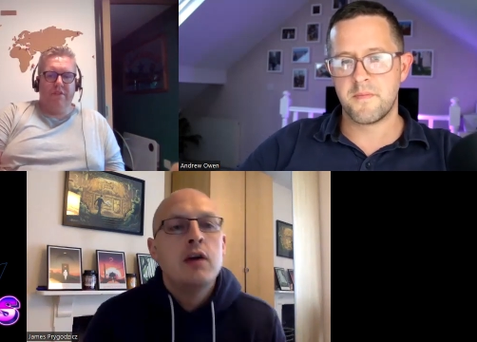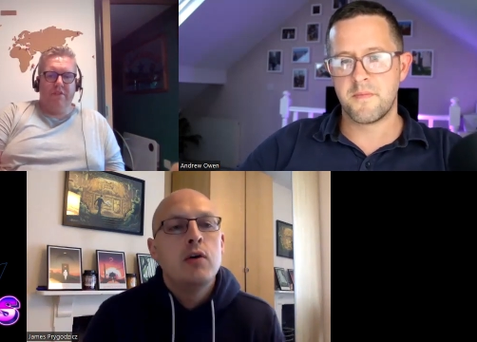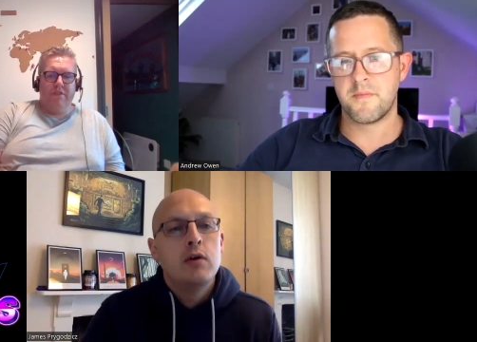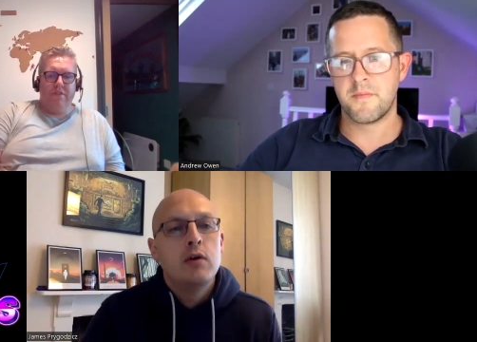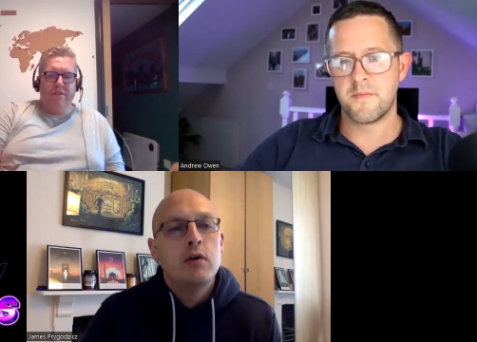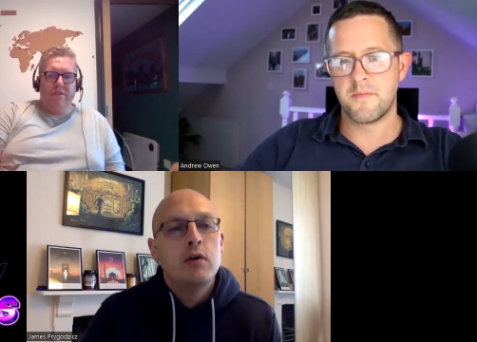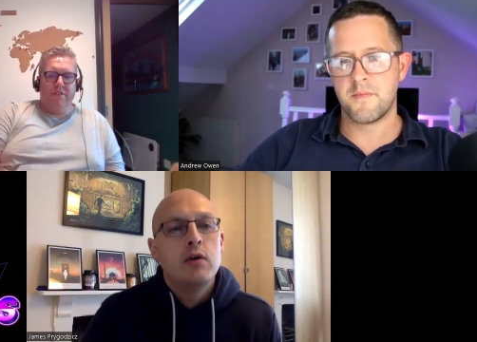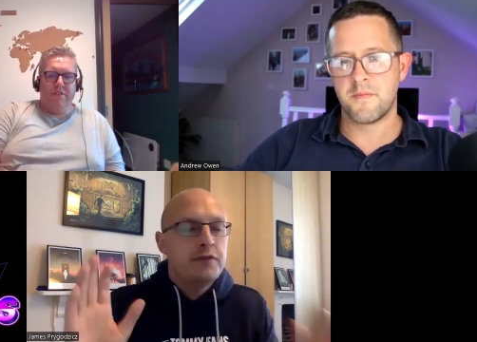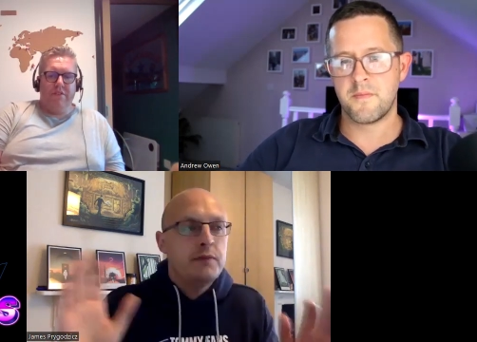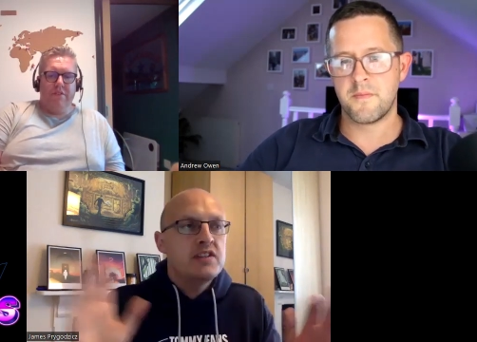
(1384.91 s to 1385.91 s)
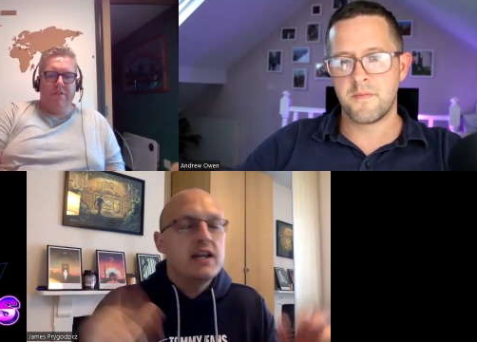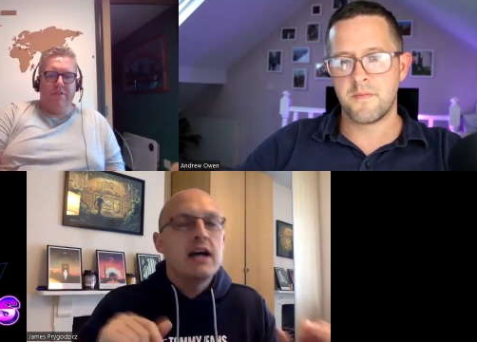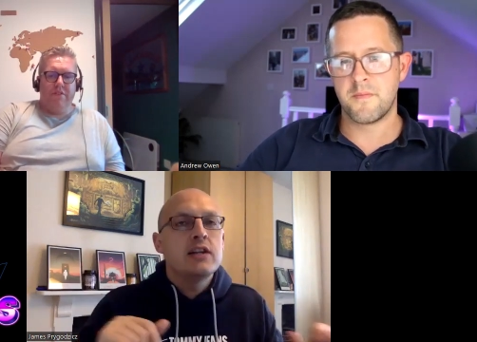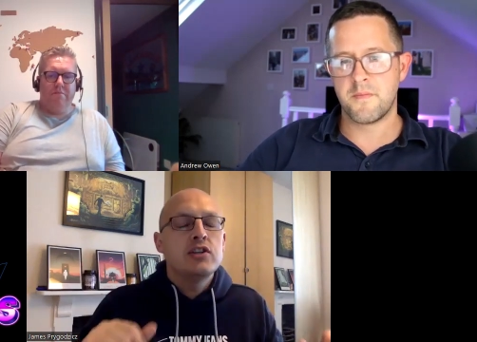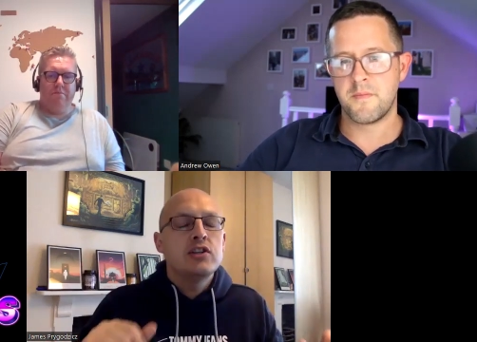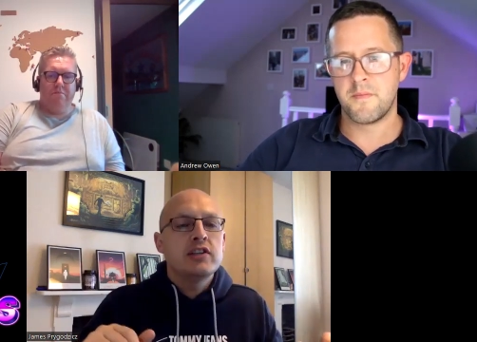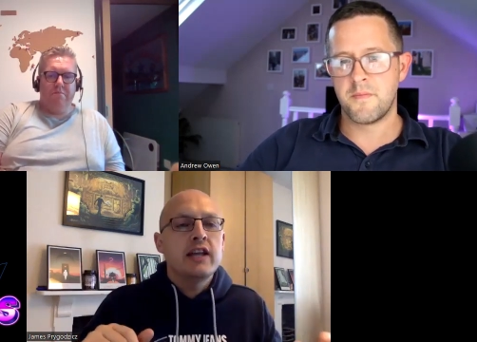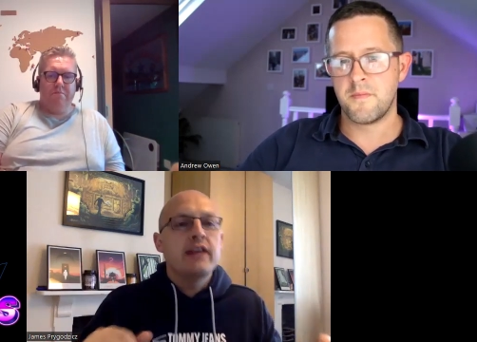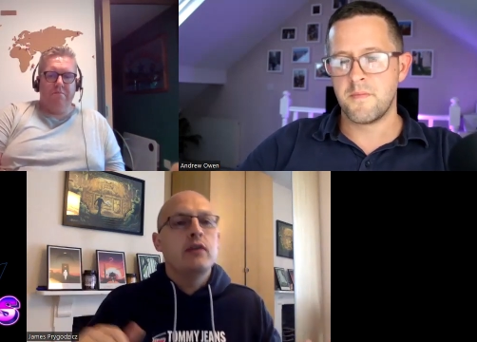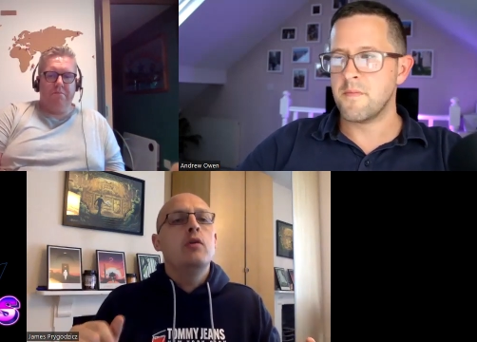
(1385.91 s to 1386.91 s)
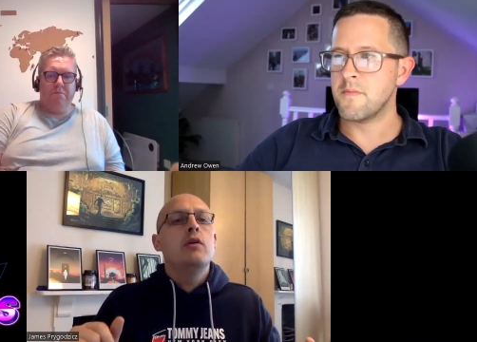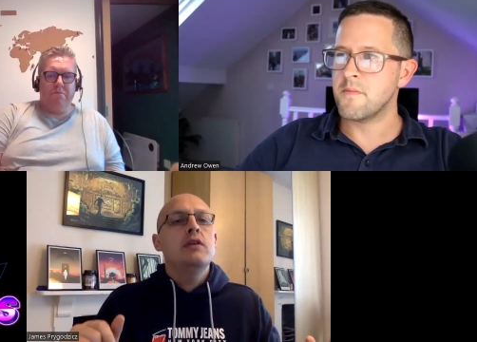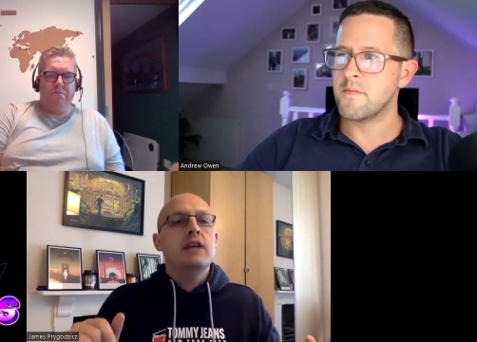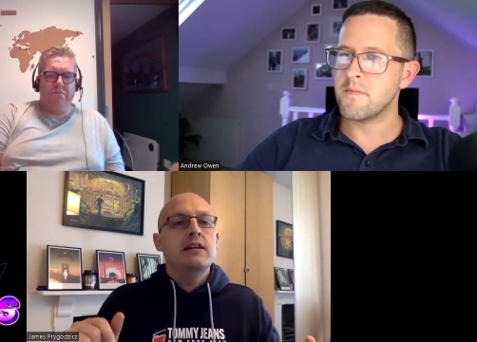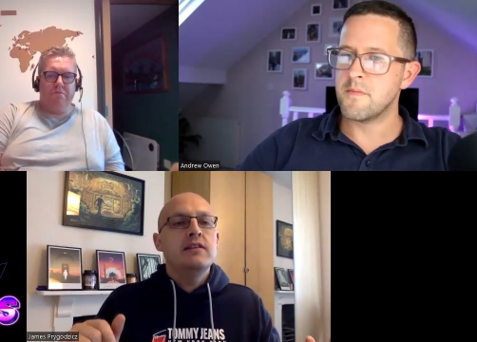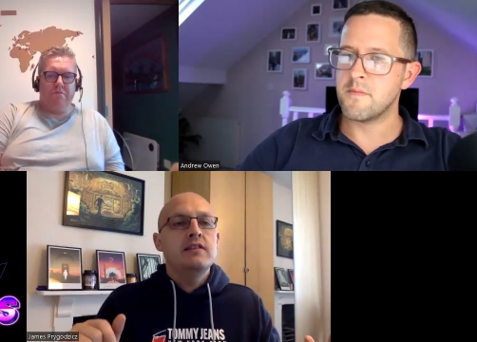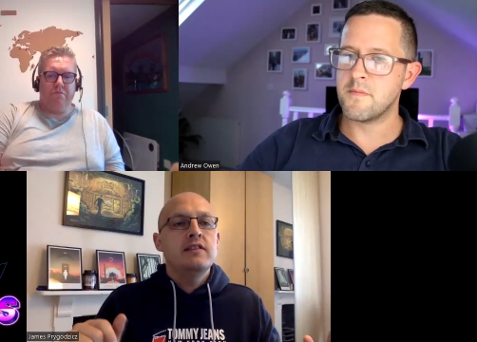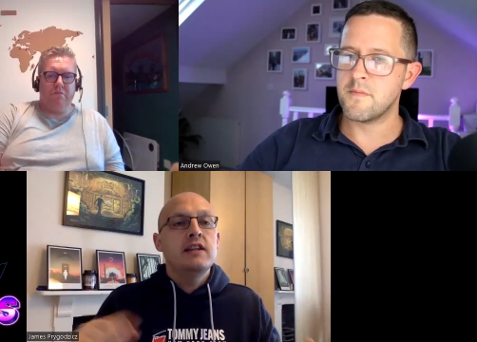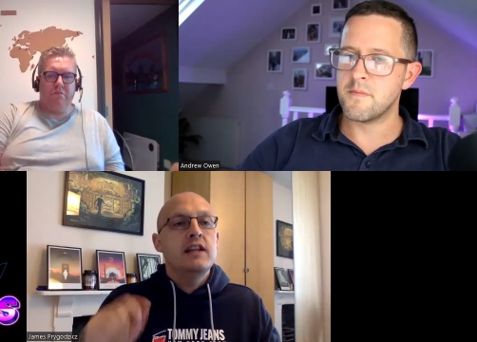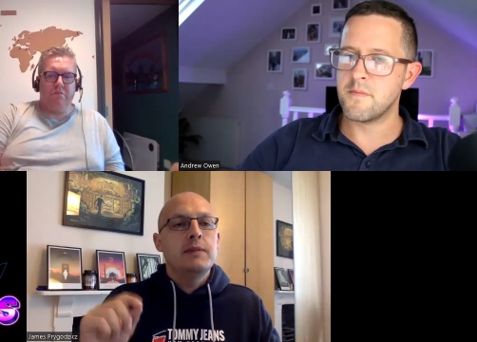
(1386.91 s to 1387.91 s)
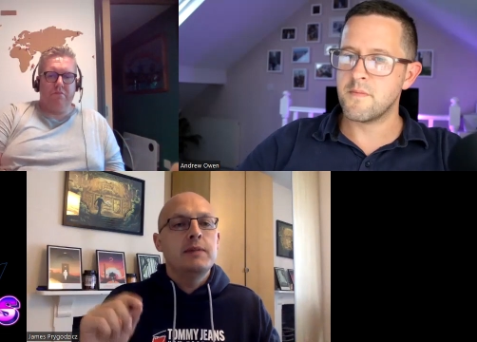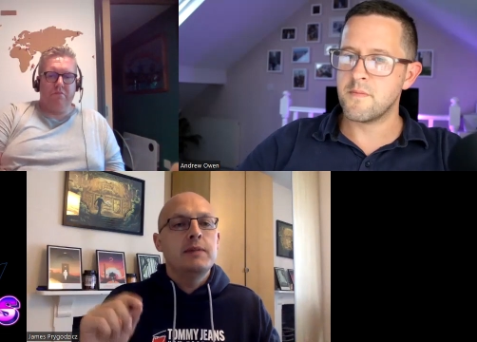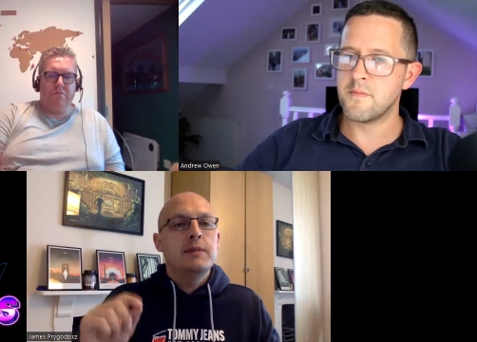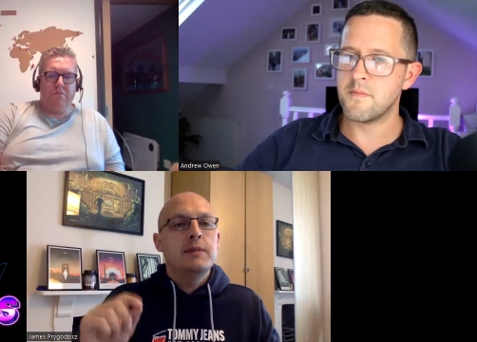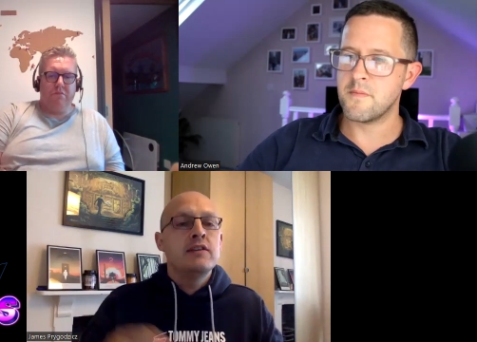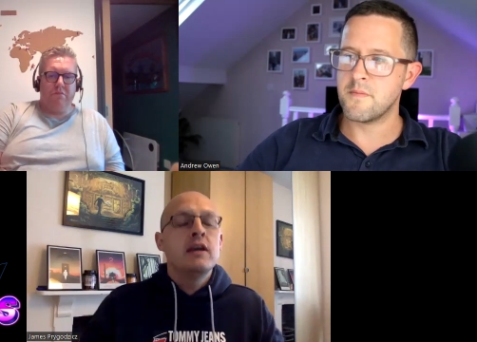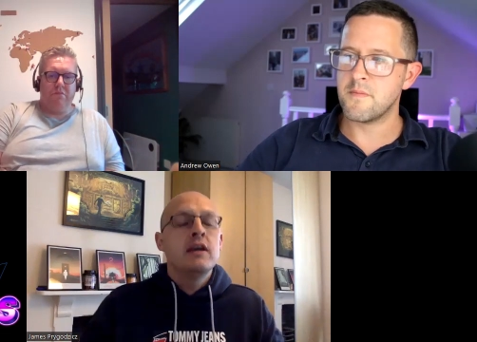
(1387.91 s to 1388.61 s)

Speaker 1: or off from the start, you're just like, oh, okay, this is a little bit different.